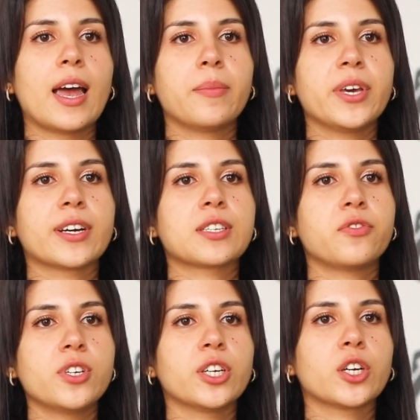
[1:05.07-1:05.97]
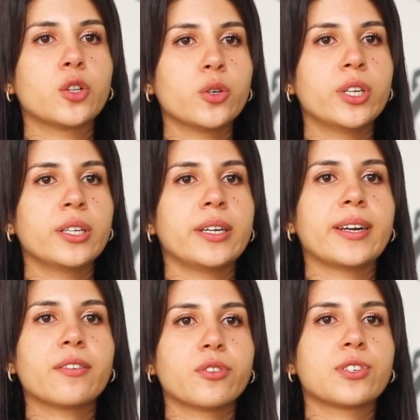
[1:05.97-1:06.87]
and make us feel included
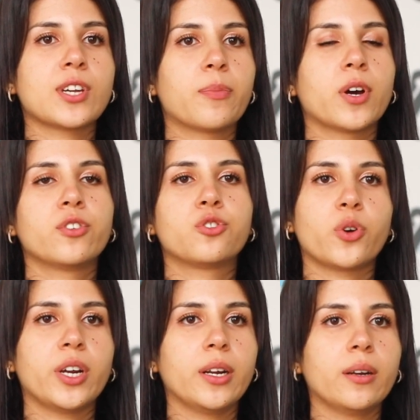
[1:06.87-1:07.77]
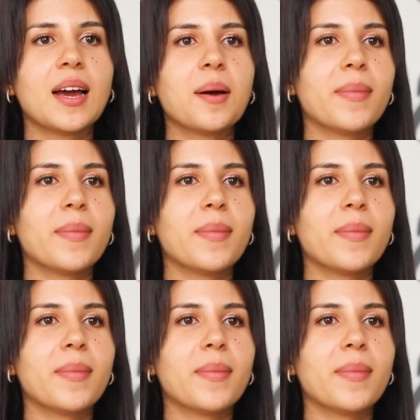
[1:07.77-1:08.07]
in every step of the training.